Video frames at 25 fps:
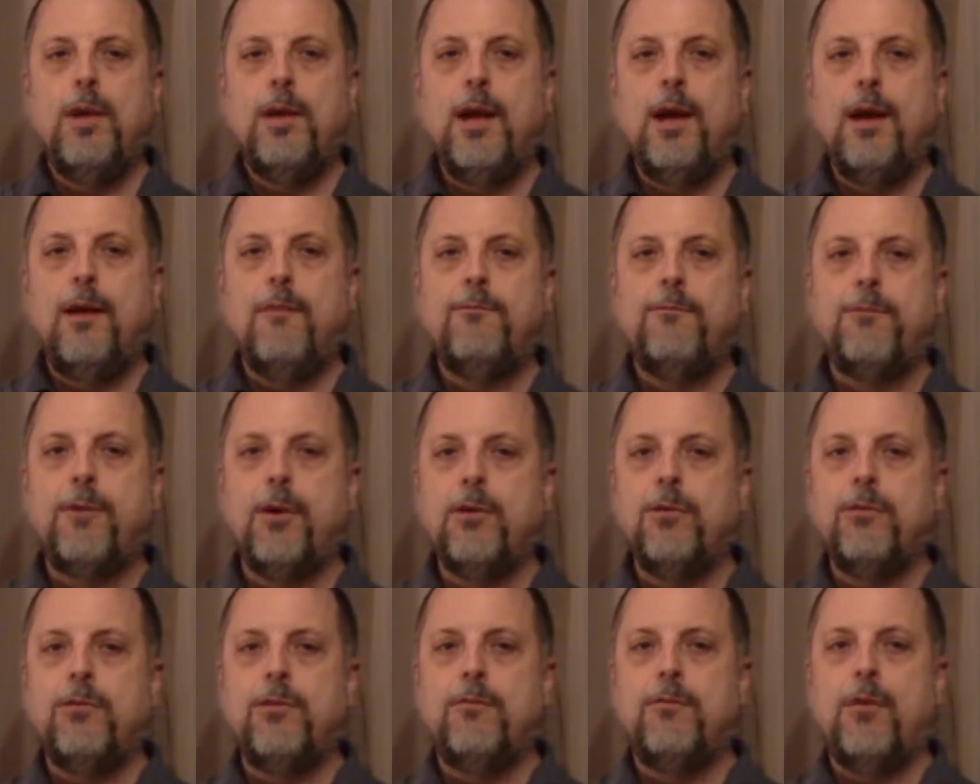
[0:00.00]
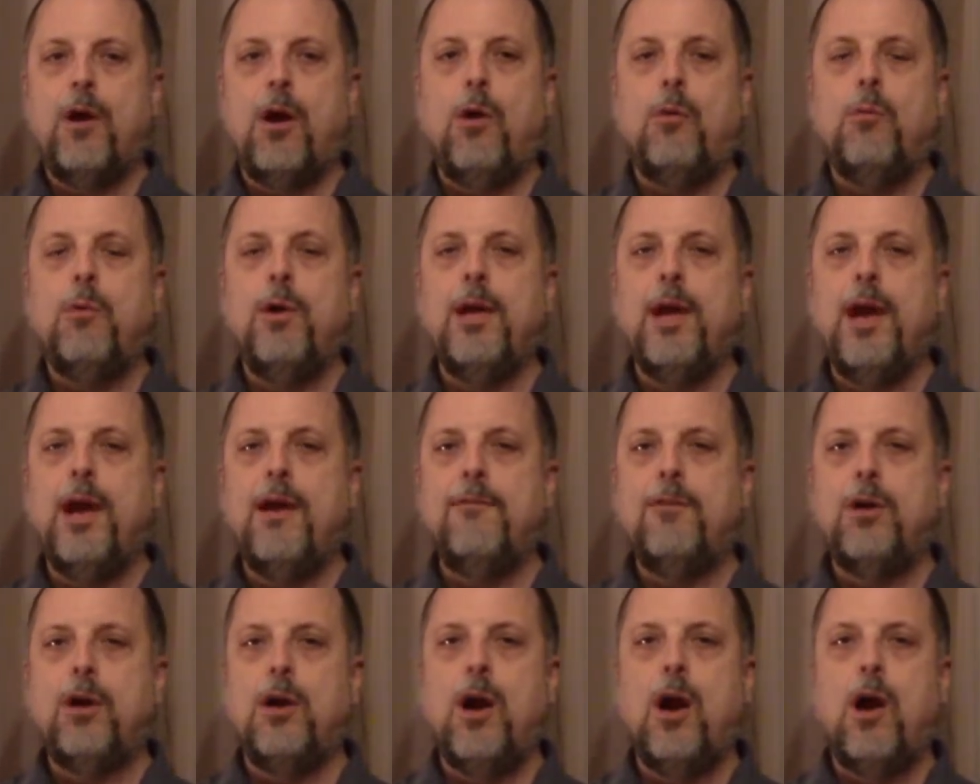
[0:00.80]
have, first of all, we
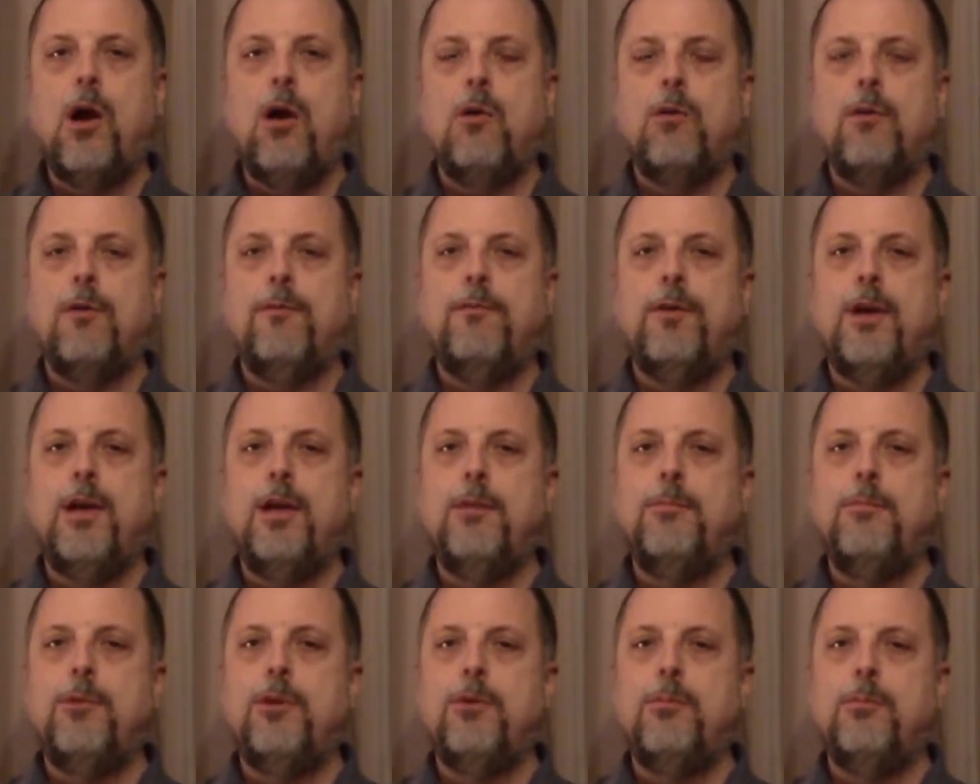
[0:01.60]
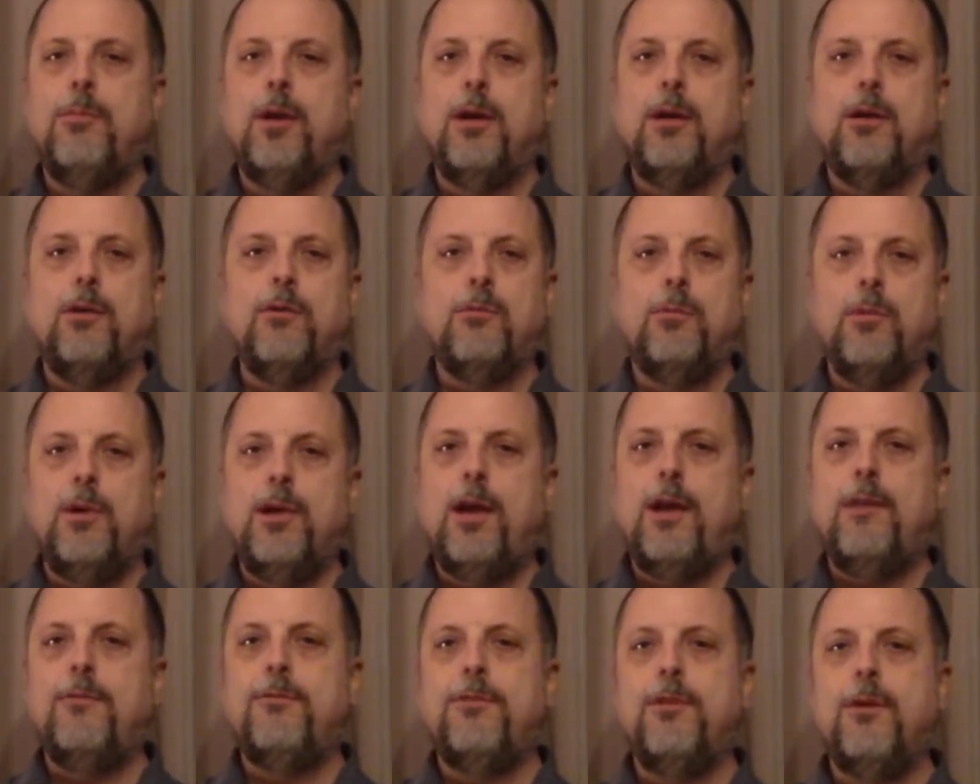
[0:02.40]
have our Hall of Fame cue makers. We
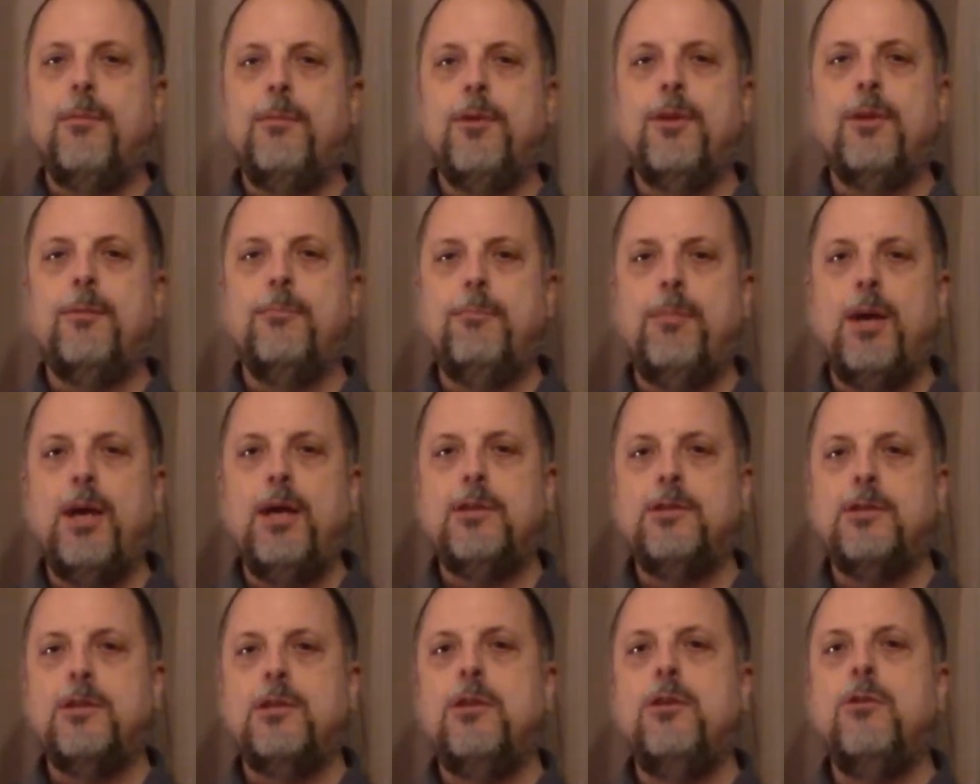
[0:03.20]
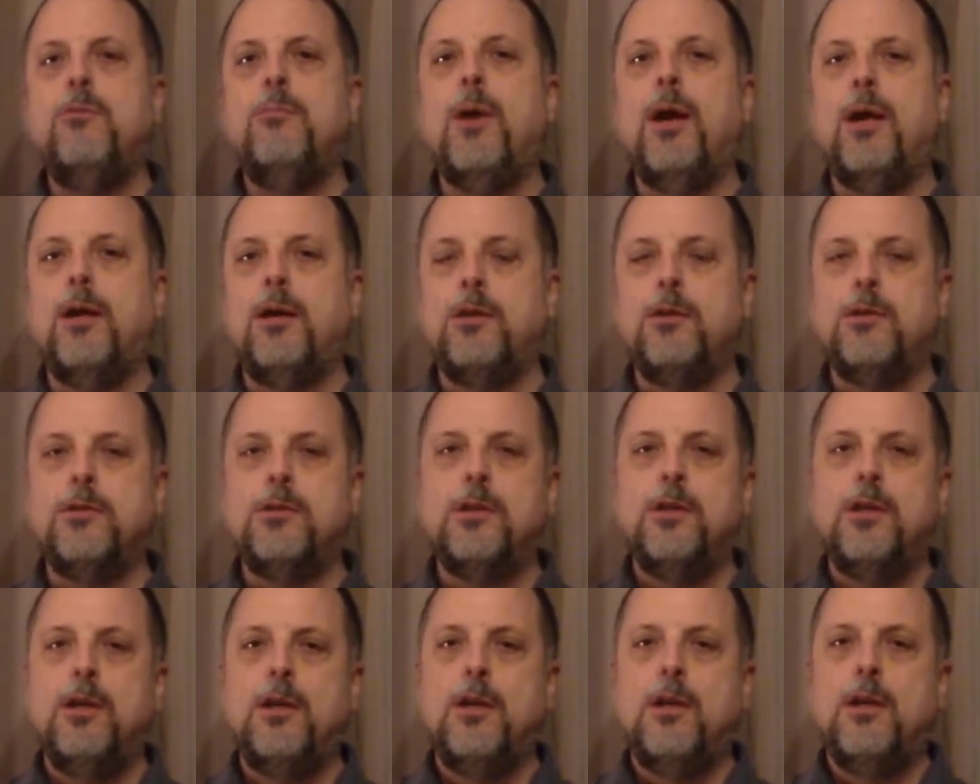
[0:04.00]
have some of the best cue
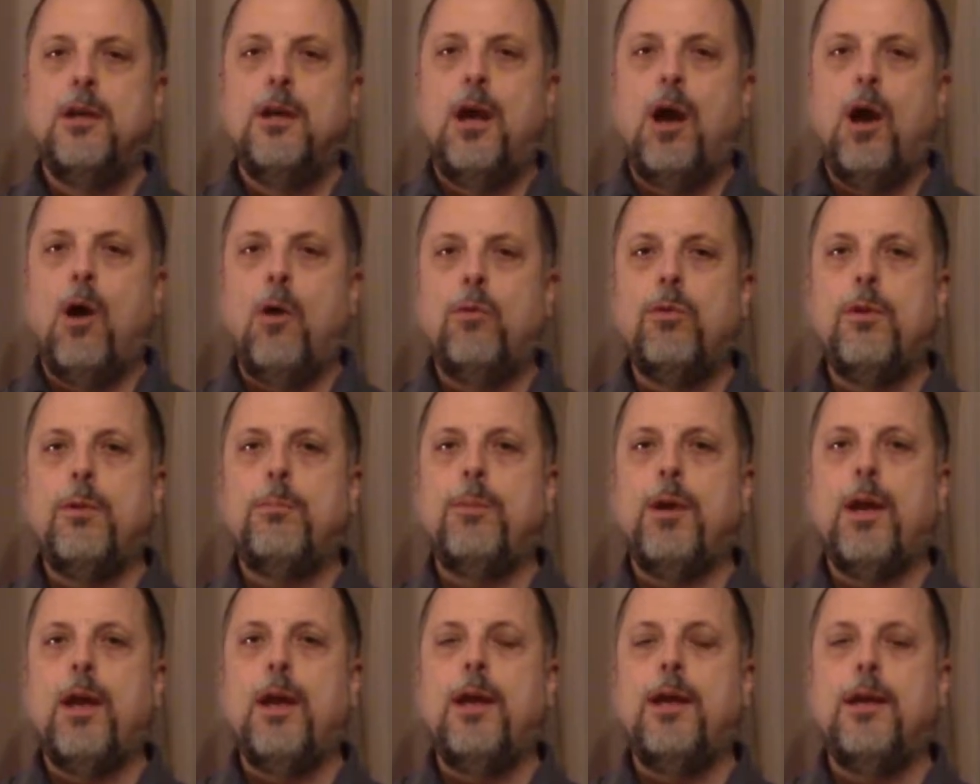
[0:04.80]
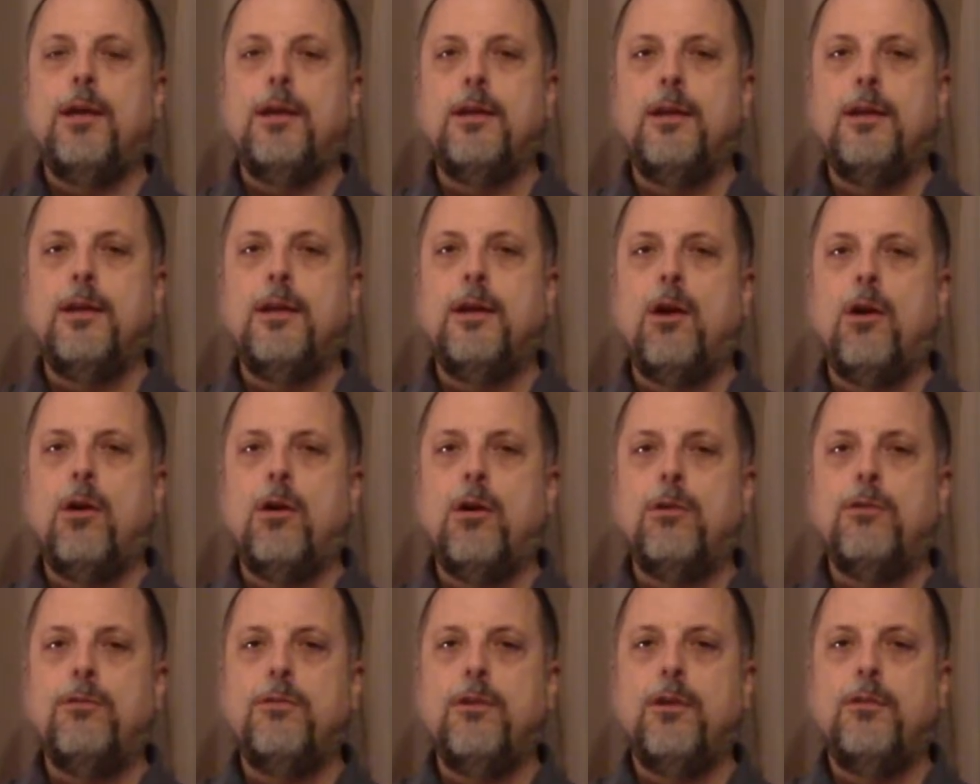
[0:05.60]
makers on the planet in
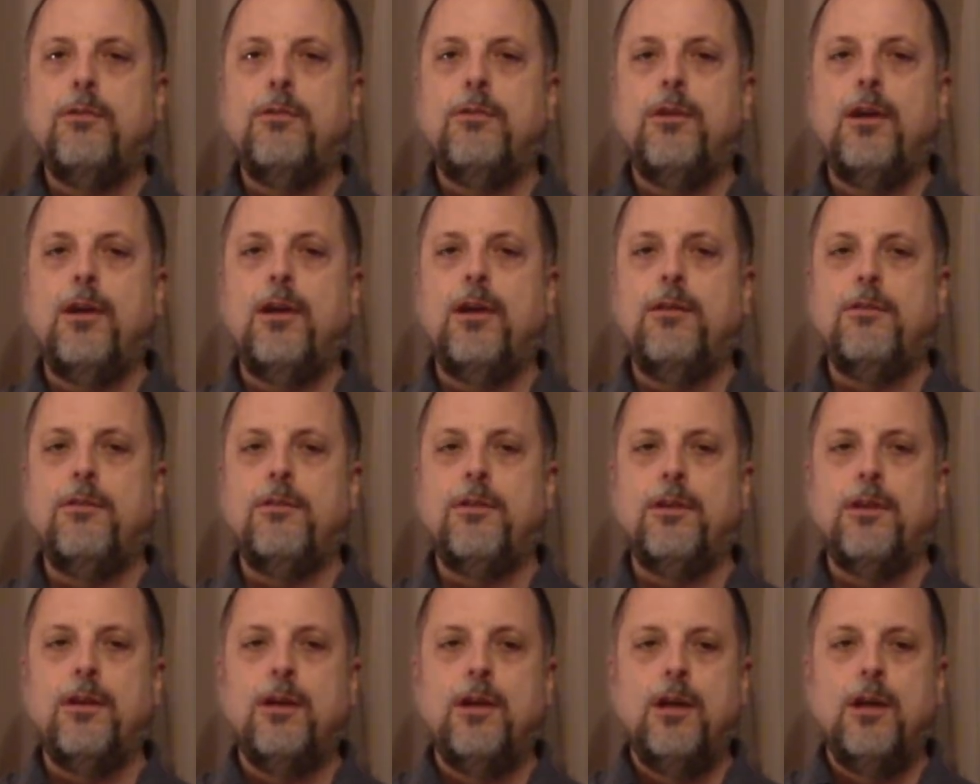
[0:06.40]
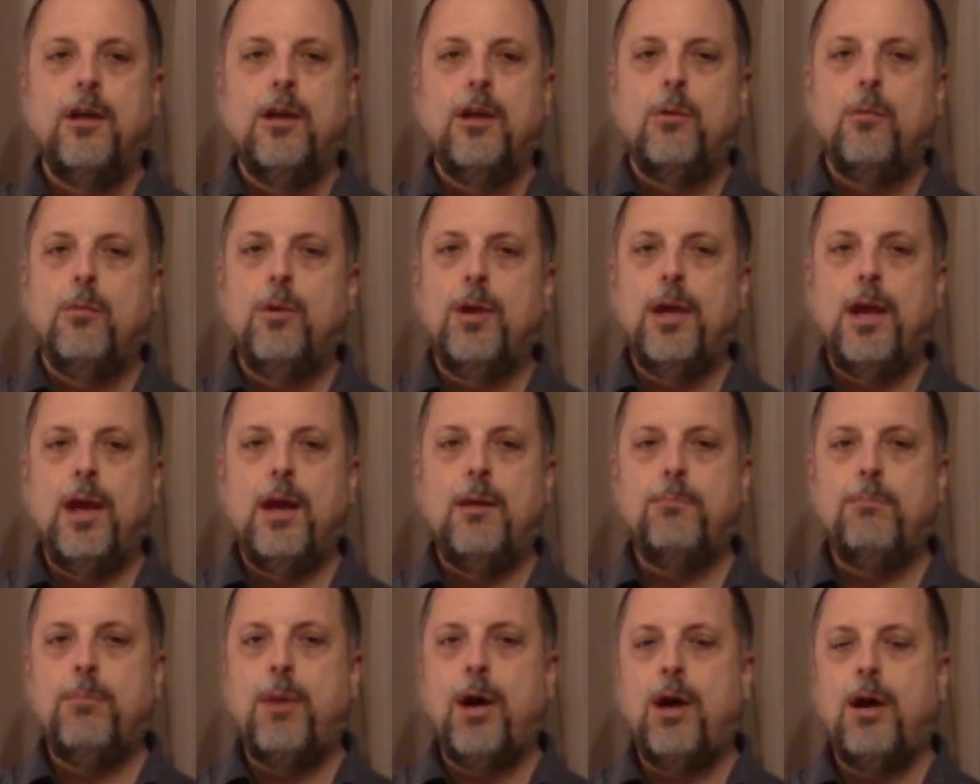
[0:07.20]
our association. We
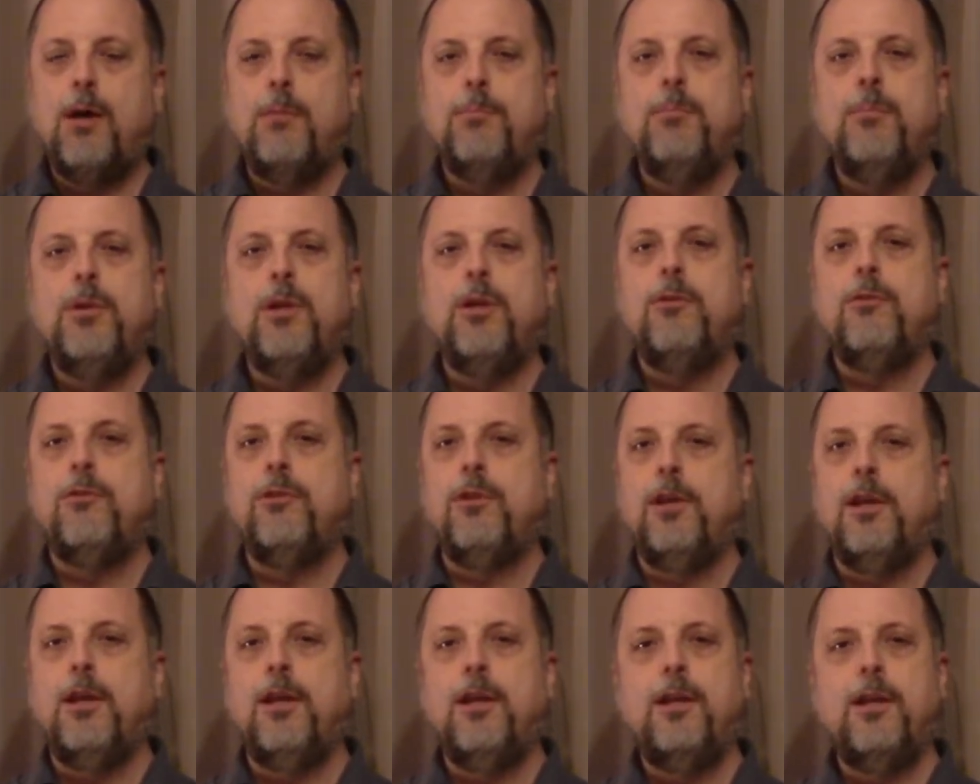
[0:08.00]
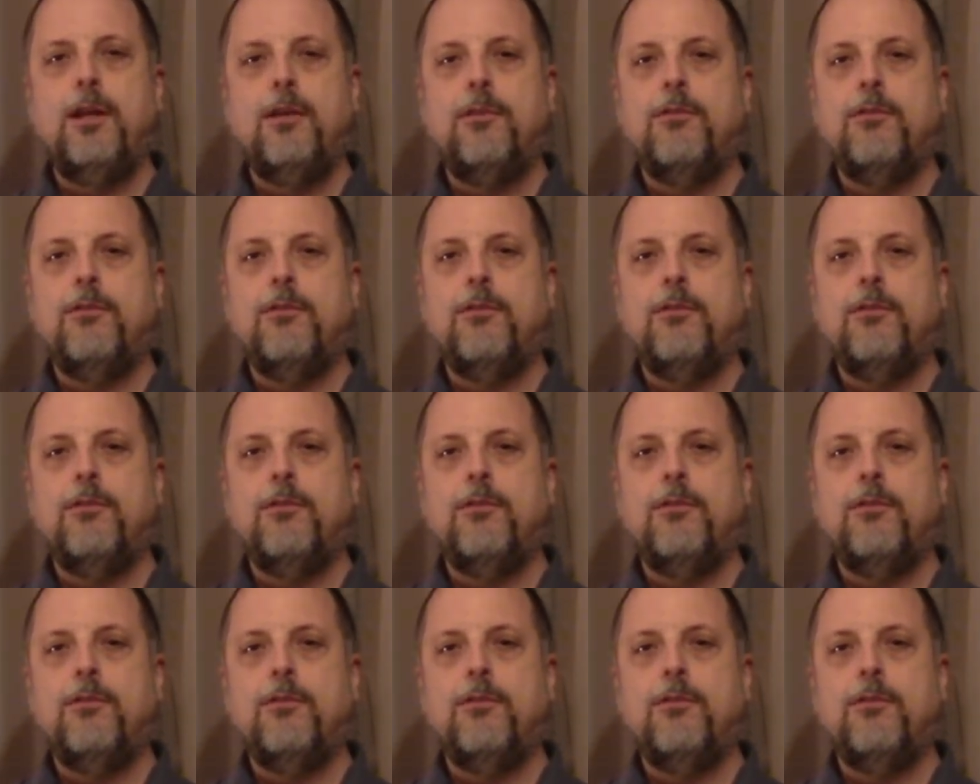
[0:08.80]
have Bob Mucci.